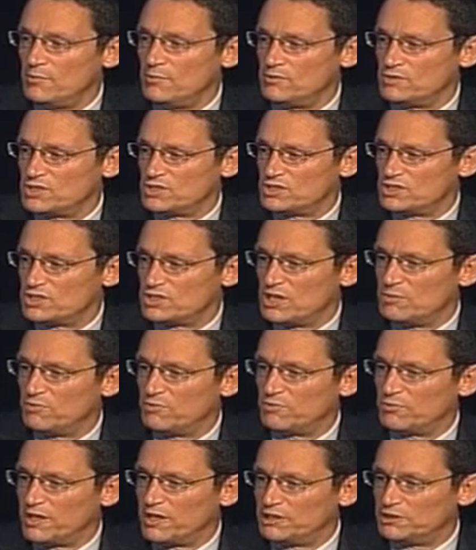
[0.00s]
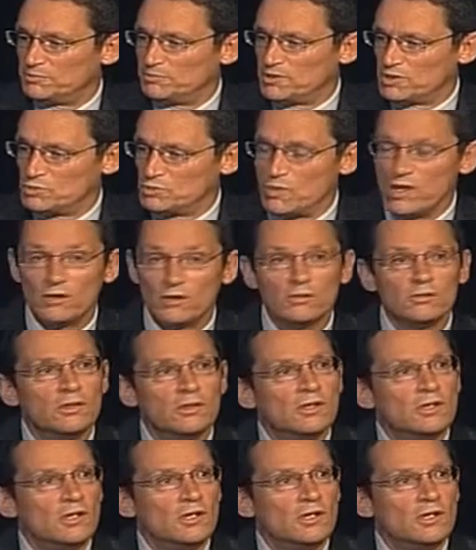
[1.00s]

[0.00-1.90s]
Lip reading: it was a scheme of arrangement as well.